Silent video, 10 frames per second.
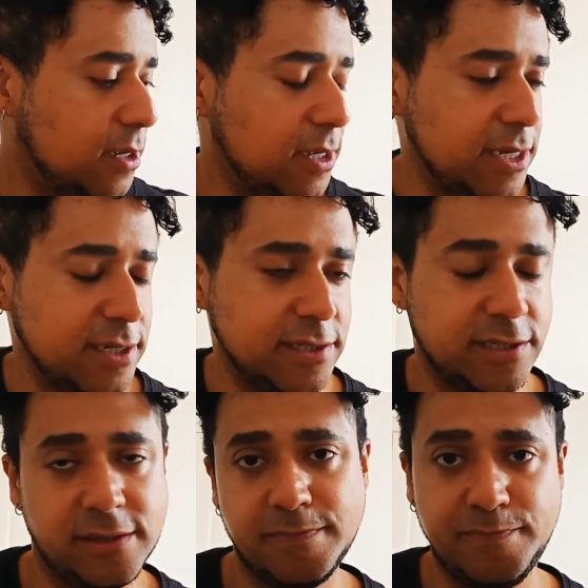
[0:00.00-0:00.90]

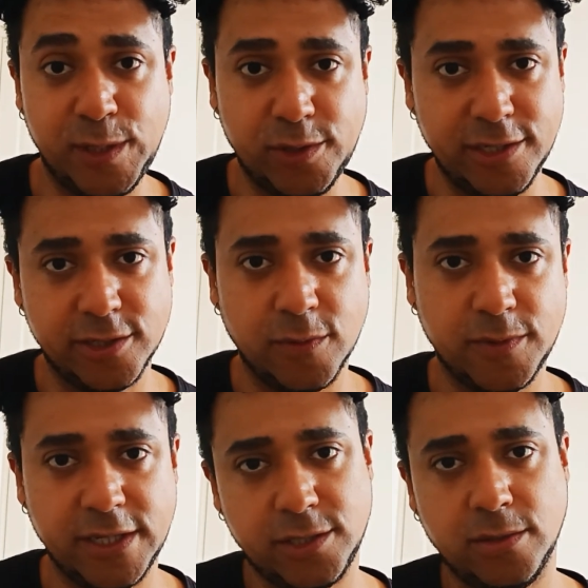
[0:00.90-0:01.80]
is building
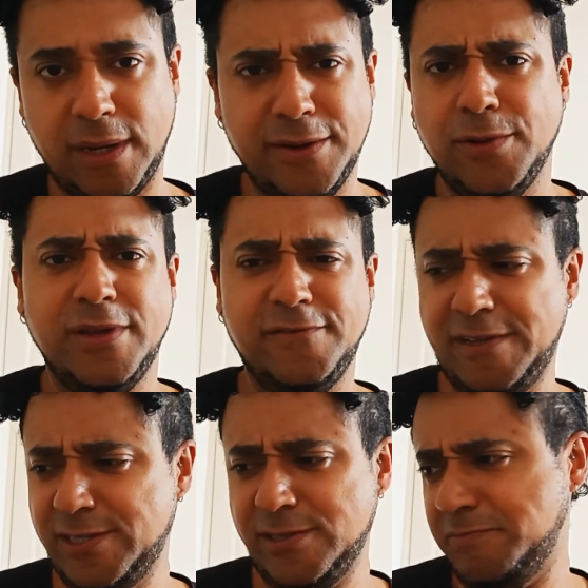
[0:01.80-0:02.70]
something, so I don't know if
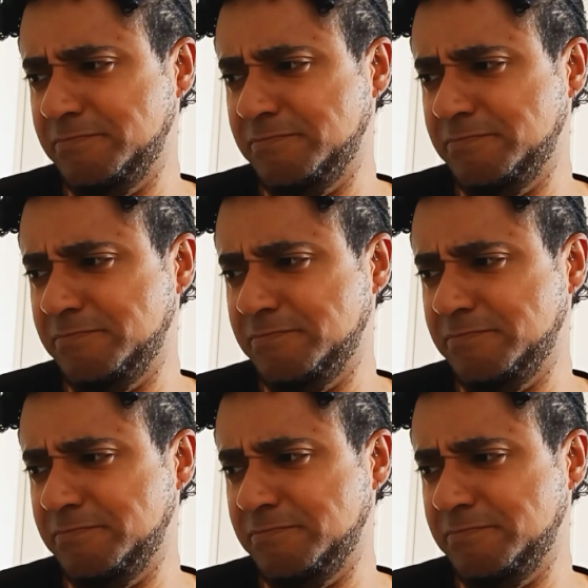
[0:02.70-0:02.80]
he's